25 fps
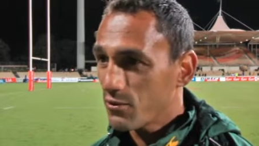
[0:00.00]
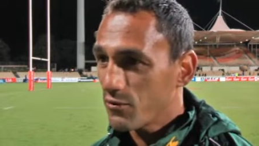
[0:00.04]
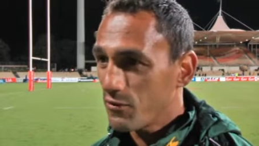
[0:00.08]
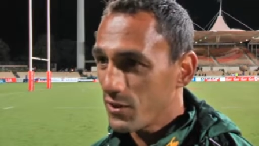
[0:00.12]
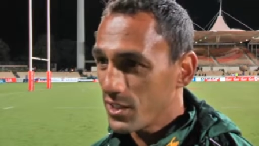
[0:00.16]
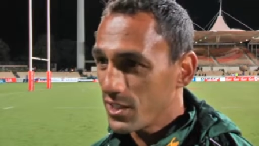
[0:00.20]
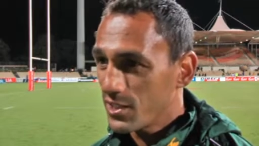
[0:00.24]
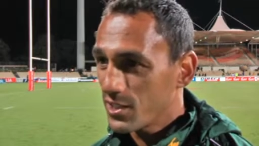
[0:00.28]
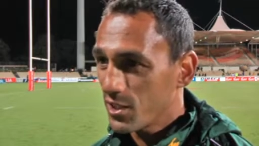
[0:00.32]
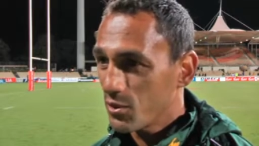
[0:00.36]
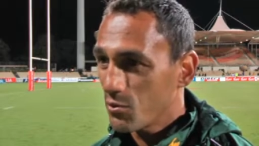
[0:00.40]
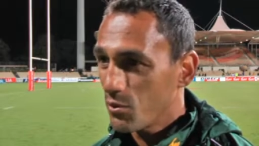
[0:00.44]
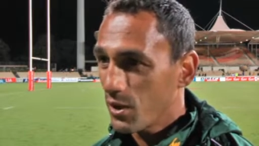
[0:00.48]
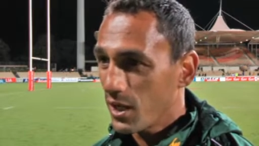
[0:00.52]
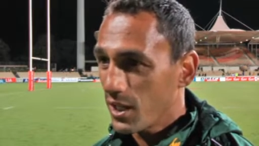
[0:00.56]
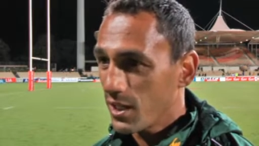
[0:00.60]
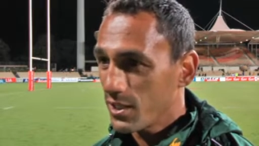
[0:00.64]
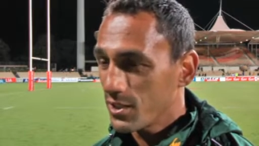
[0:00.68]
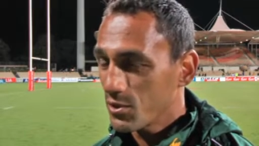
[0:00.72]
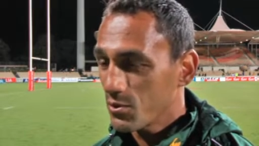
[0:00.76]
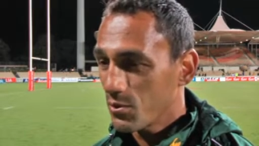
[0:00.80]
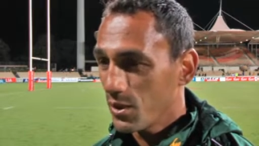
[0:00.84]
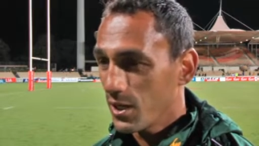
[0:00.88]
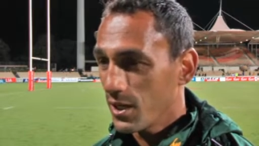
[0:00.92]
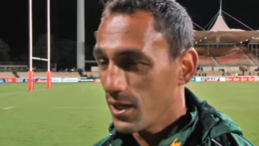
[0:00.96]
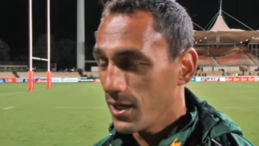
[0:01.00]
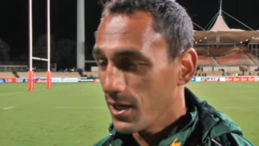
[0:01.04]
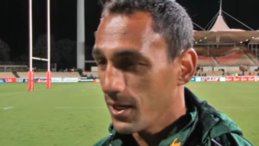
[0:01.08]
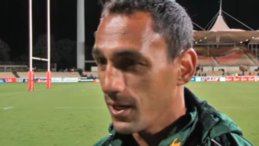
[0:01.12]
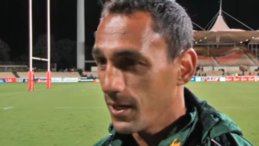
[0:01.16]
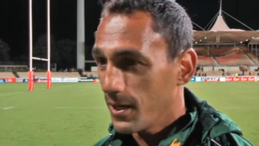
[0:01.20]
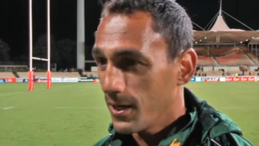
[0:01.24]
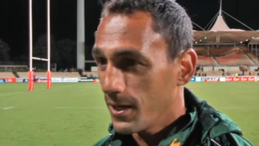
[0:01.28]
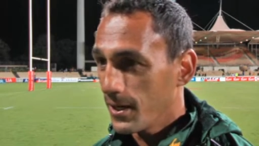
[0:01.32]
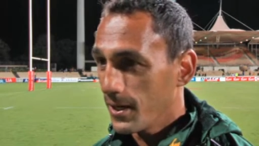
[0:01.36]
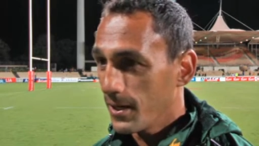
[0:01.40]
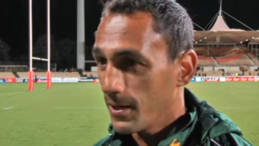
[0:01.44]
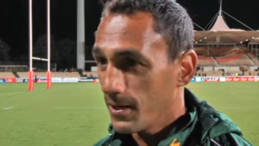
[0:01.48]
to finish it well as uh,
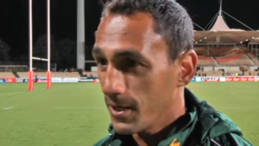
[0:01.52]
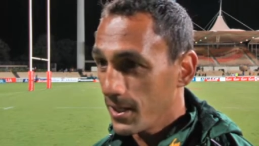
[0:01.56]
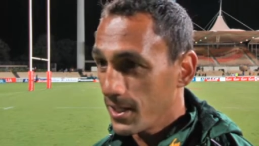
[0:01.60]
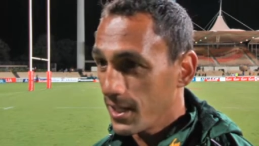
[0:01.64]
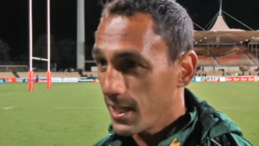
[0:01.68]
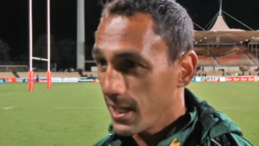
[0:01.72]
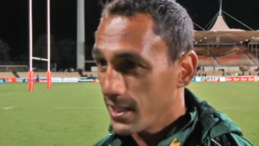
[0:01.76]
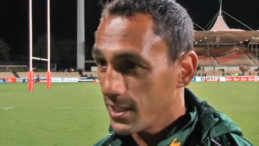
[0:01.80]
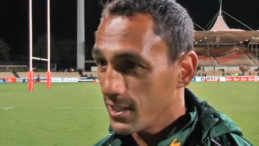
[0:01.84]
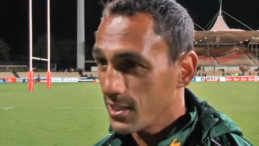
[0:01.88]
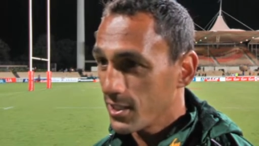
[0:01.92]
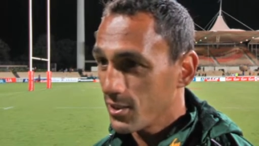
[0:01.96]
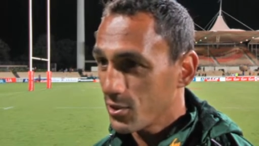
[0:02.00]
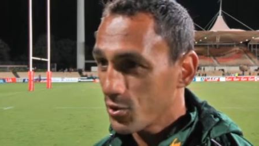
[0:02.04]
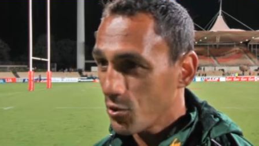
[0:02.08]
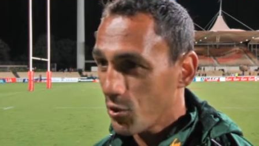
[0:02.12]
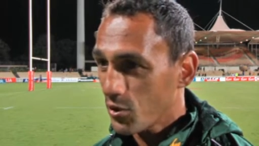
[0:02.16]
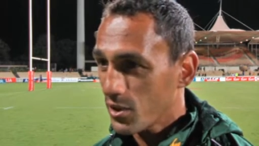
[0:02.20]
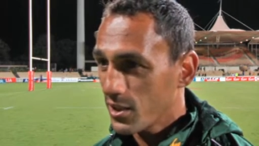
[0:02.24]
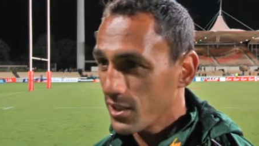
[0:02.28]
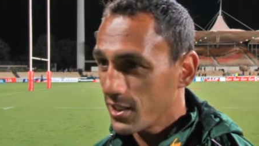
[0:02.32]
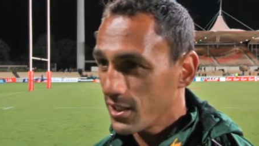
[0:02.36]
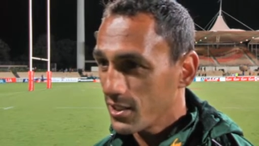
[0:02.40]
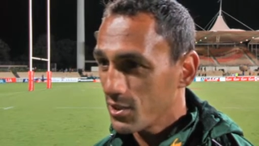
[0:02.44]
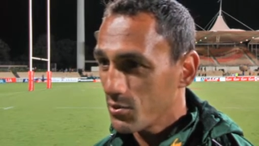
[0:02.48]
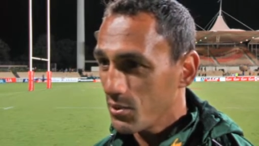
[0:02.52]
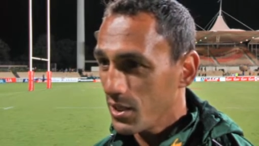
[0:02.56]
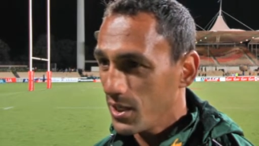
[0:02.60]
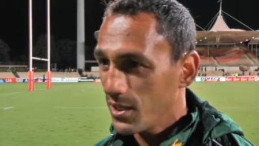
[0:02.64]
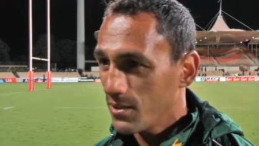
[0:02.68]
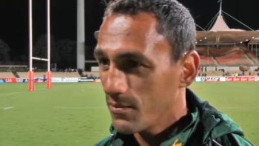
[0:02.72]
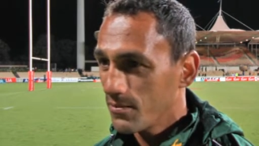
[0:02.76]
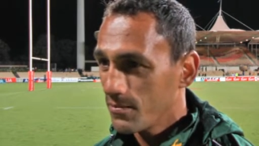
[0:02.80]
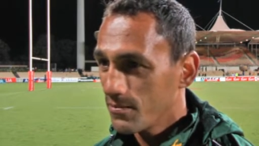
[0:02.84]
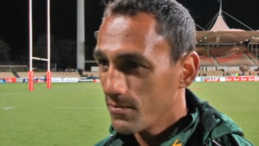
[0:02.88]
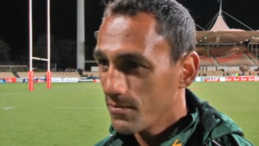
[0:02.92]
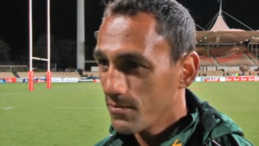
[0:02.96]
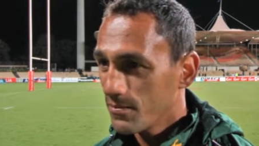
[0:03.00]
uh, in London and Scotland as
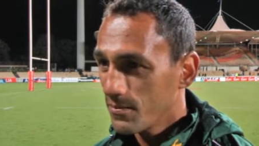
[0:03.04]
well.